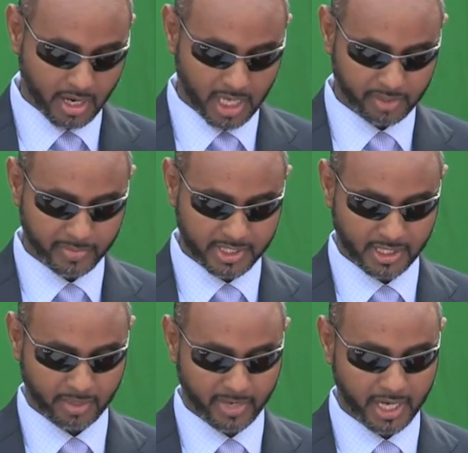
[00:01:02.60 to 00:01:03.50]

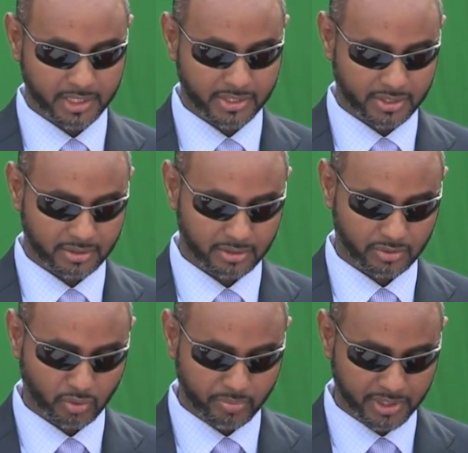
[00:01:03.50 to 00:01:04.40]
ATMIS remains
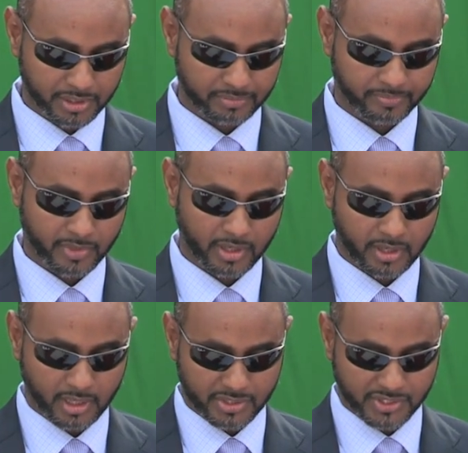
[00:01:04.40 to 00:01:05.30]
to be
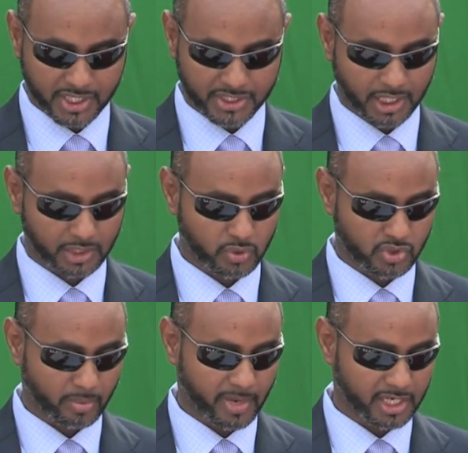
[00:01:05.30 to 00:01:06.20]
essential to
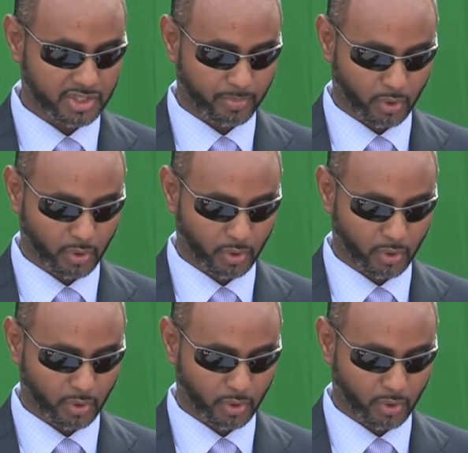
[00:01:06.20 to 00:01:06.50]
Somalia's